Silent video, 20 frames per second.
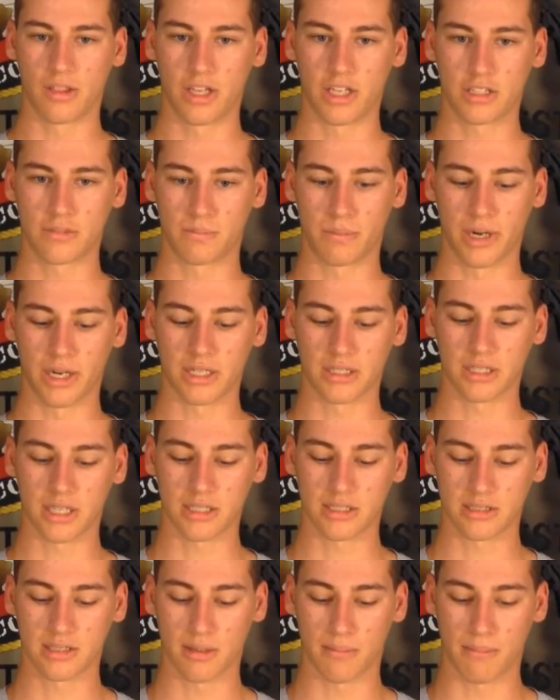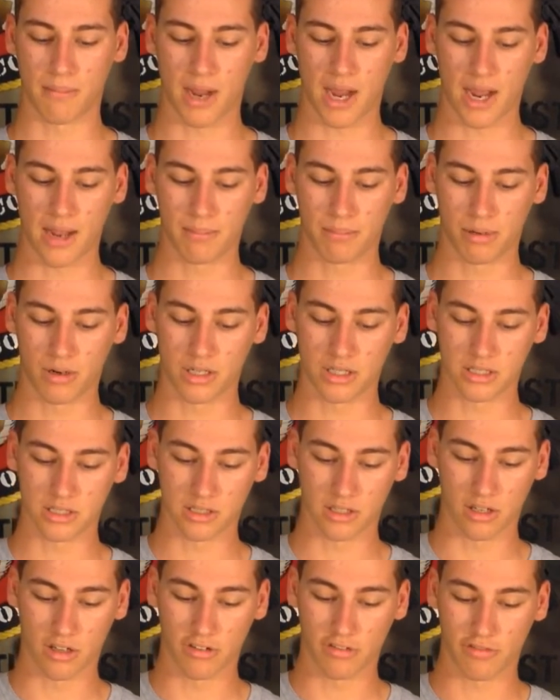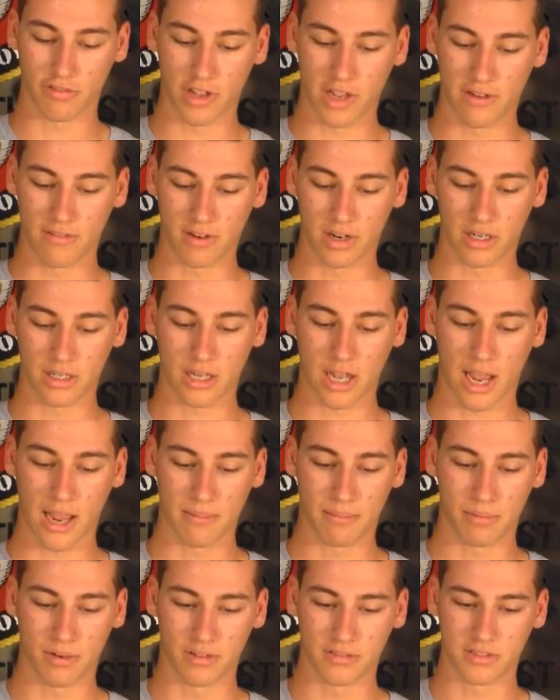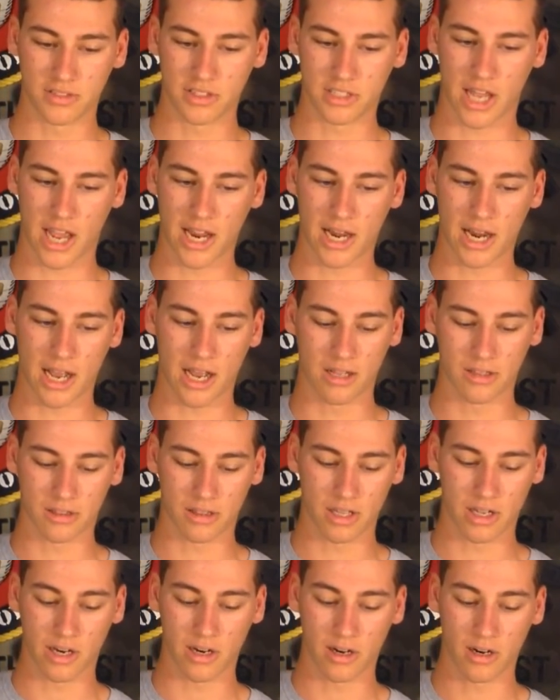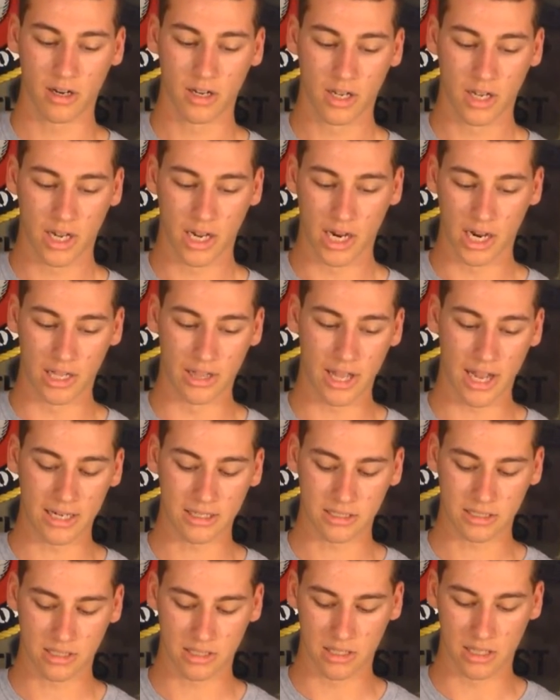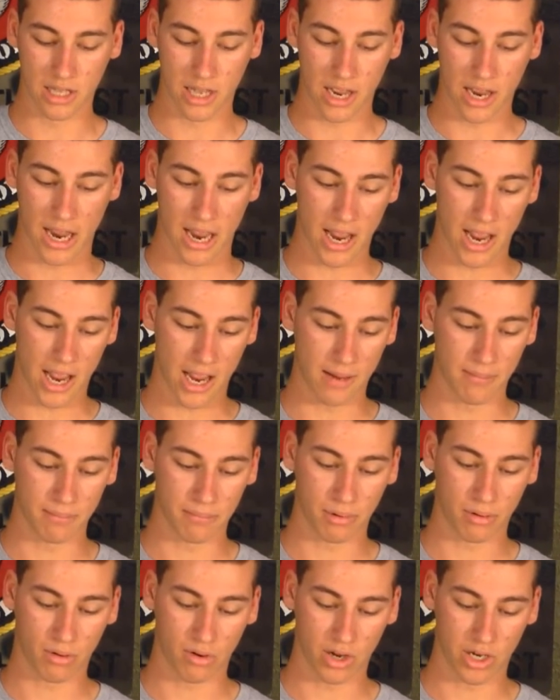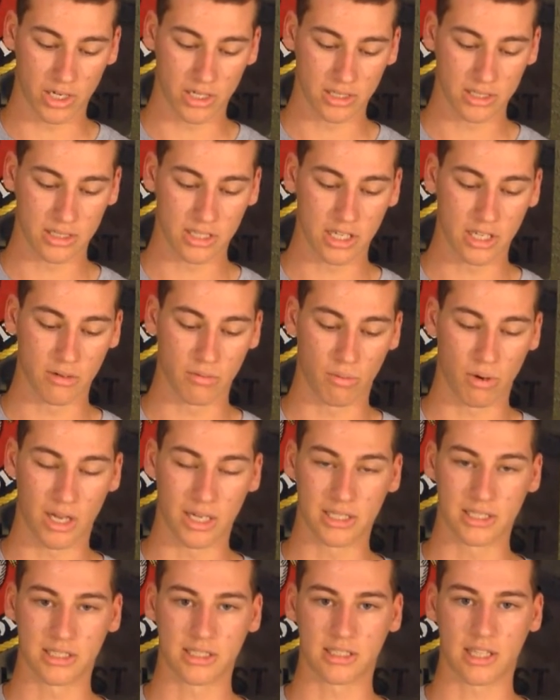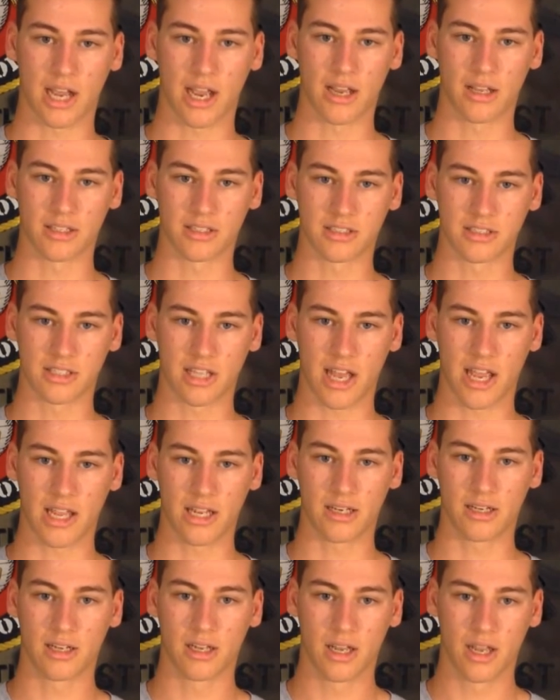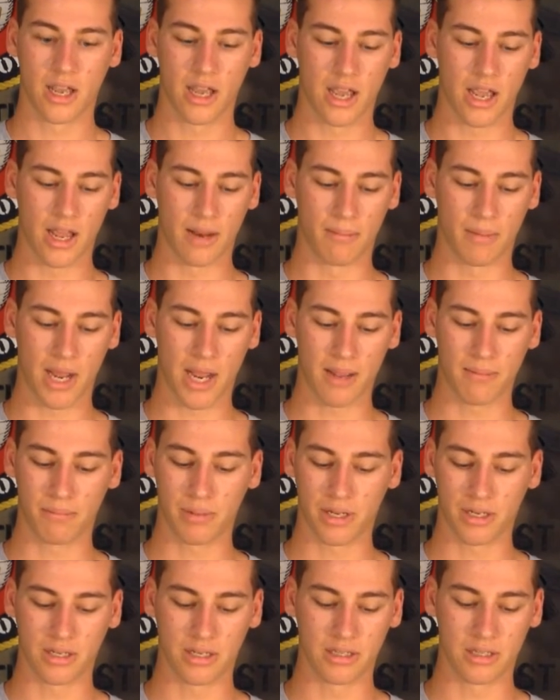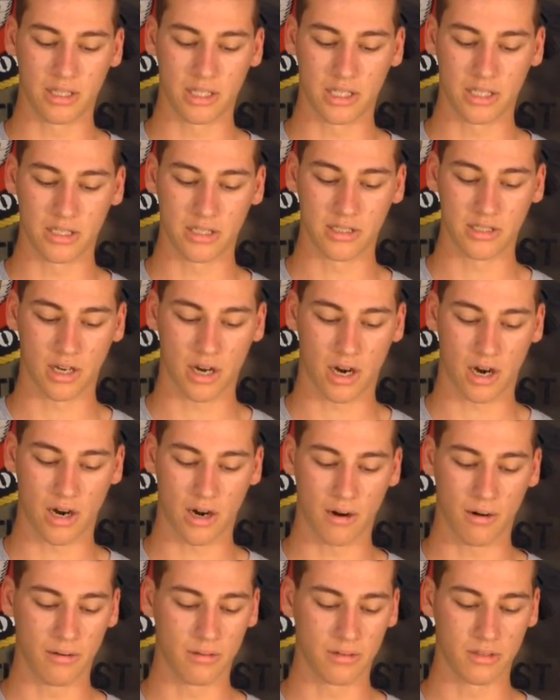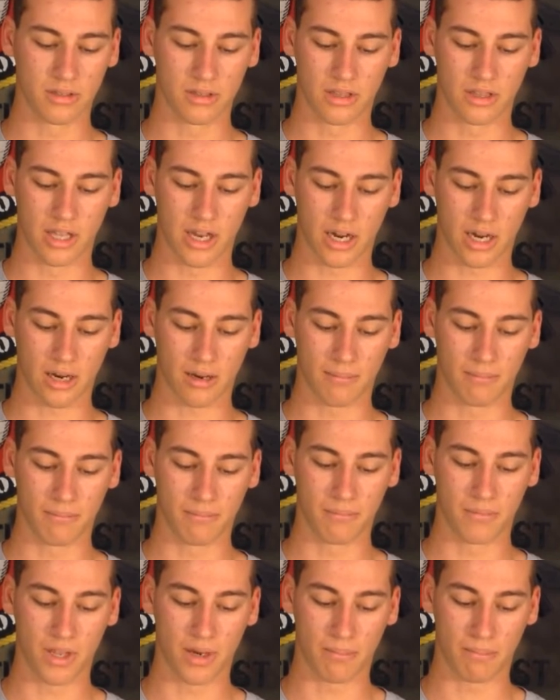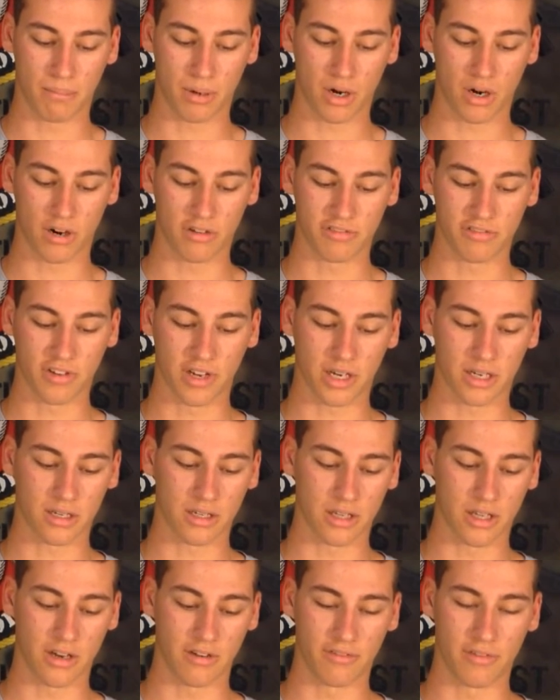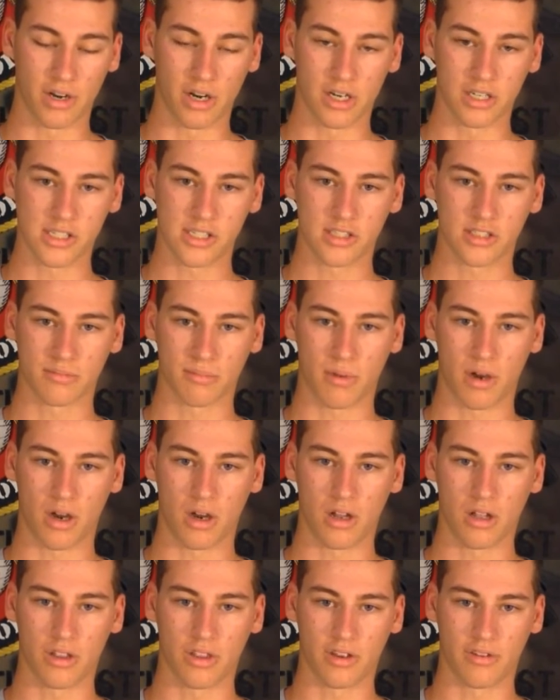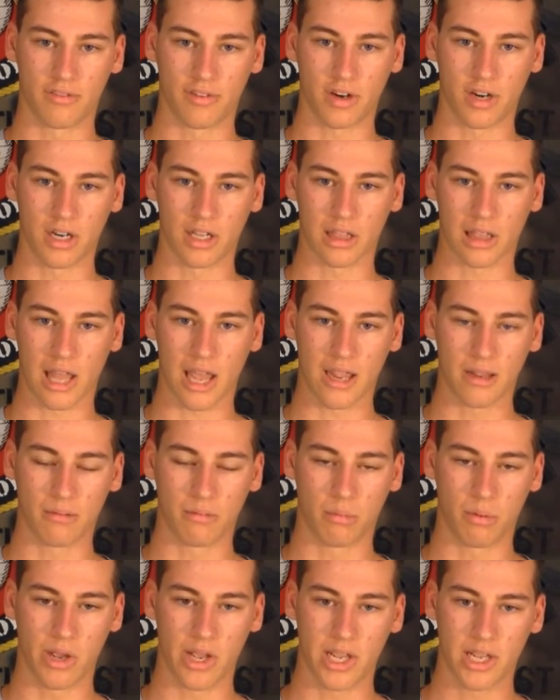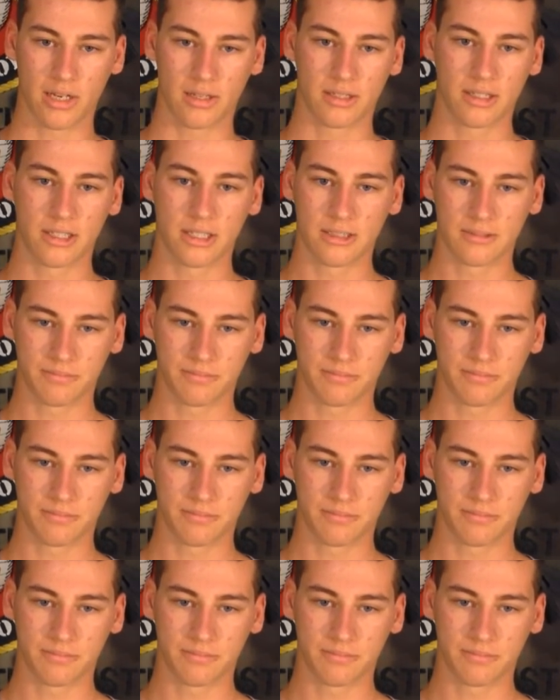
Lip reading: this brings us to my personal favorite type of sight out there, and that's the Aimpoint T1 style sight. In my opinion, these are they're perfect. They're very small, they're very lightweight.